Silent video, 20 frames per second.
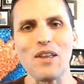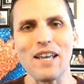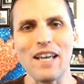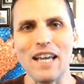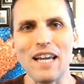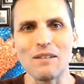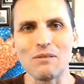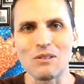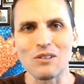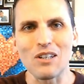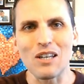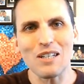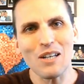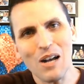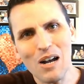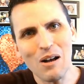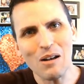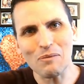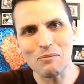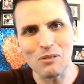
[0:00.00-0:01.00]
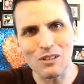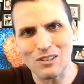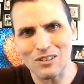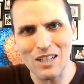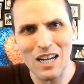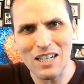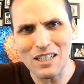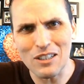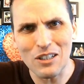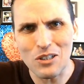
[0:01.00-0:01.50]
and was like, oh, I'm
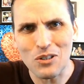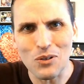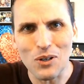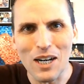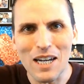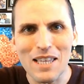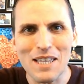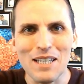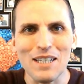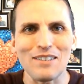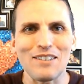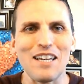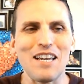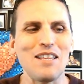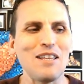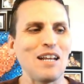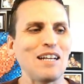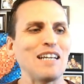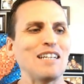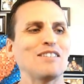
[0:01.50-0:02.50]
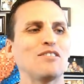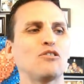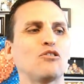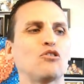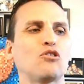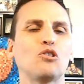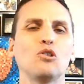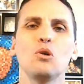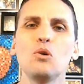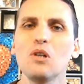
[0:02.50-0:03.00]
excited to try this. And like, as
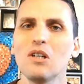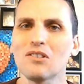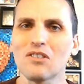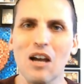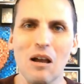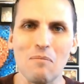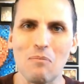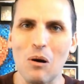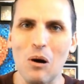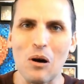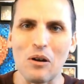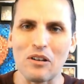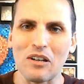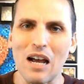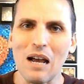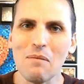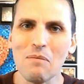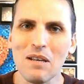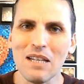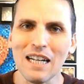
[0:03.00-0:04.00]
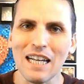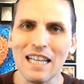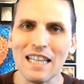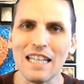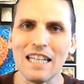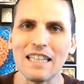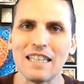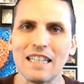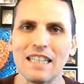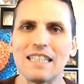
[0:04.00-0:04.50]
soon as I bought it, I mean, I
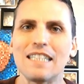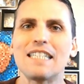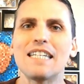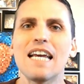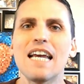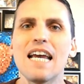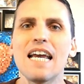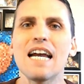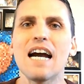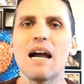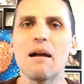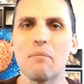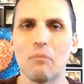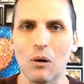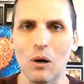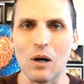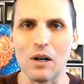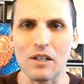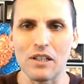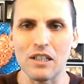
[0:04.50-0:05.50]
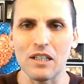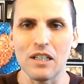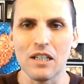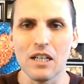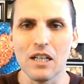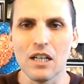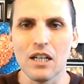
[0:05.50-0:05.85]
think the day I bought it,